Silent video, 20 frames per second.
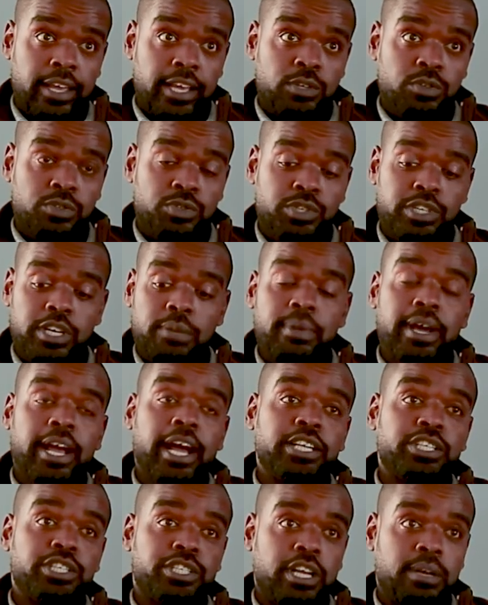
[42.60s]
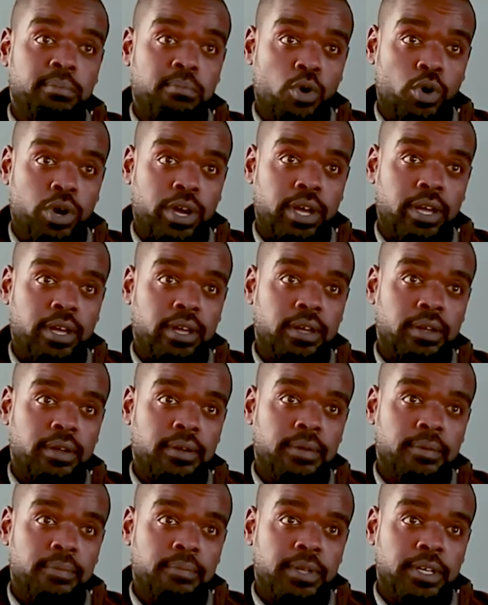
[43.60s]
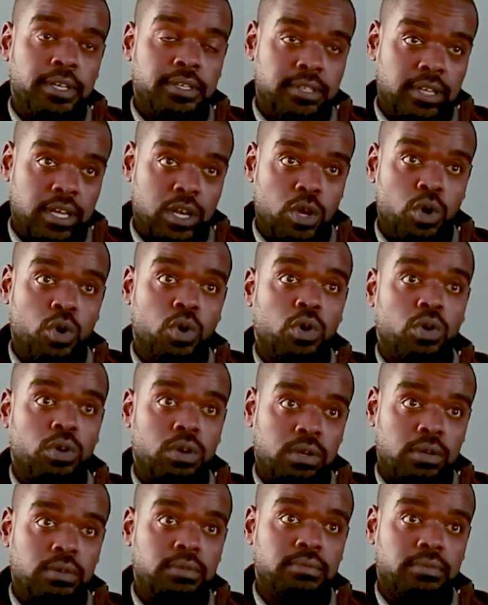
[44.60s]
It was written by Kajetan Boy. He's a local uh,